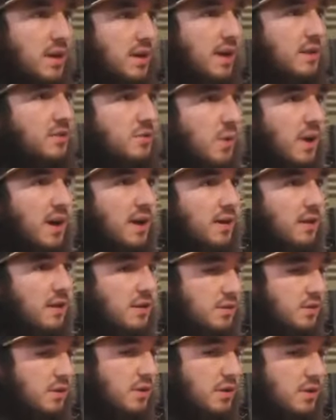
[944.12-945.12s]
and then that's why
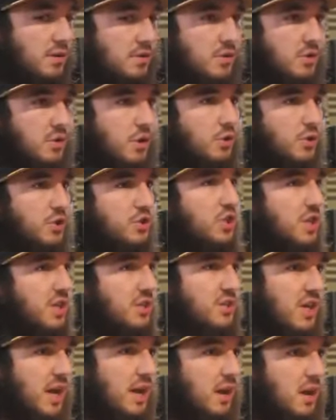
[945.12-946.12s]
the
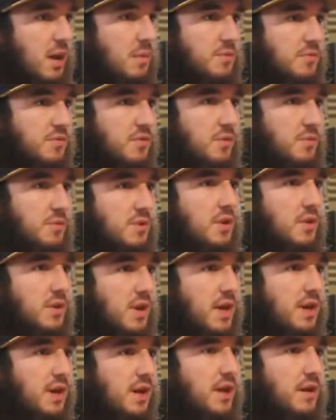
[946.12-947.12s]
chit chat comes from,
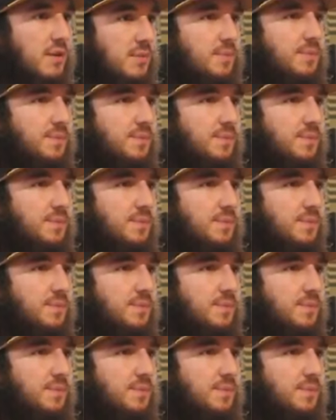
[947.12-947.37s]
like that.